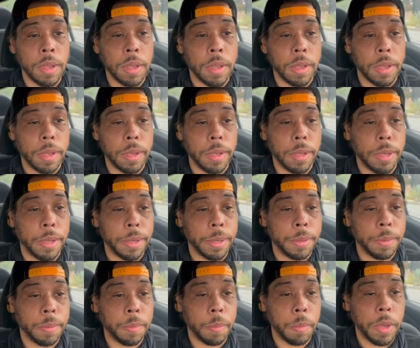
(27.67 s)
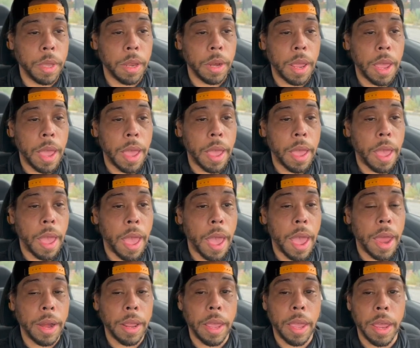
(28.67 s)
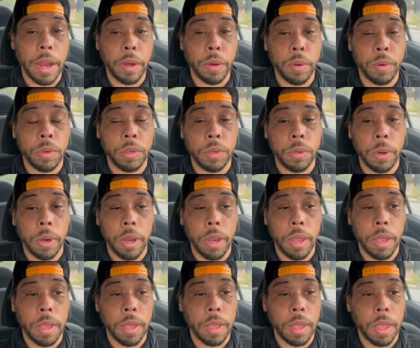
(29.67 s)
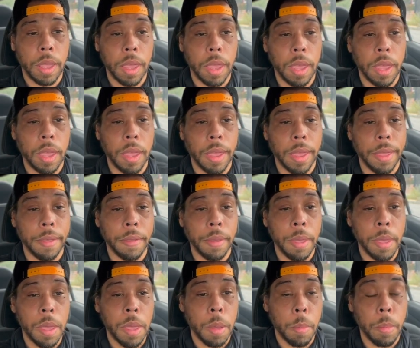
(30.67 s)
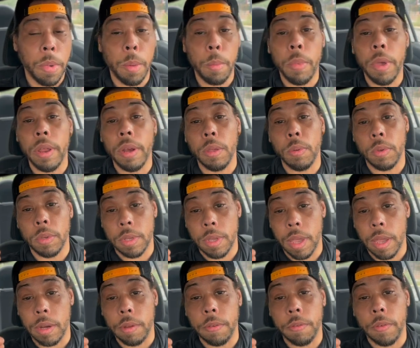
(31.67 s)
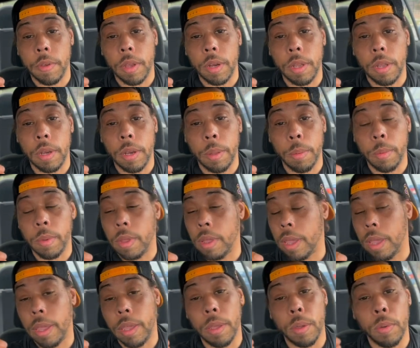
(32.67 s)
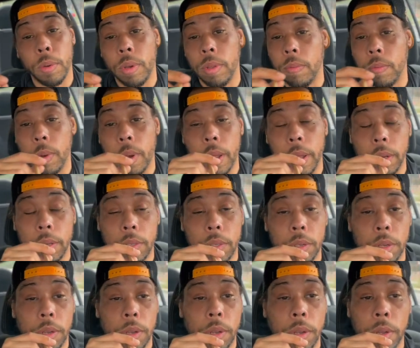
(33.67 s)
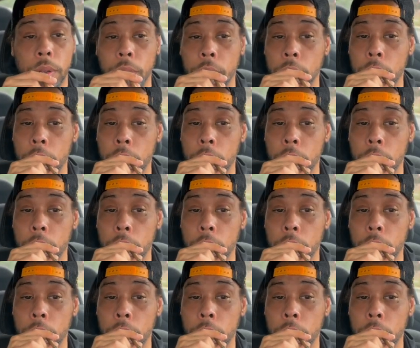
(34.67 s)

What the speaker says: But I didn't have no tree, and my money was kind of funny. I ain't gonna even lie to y'all.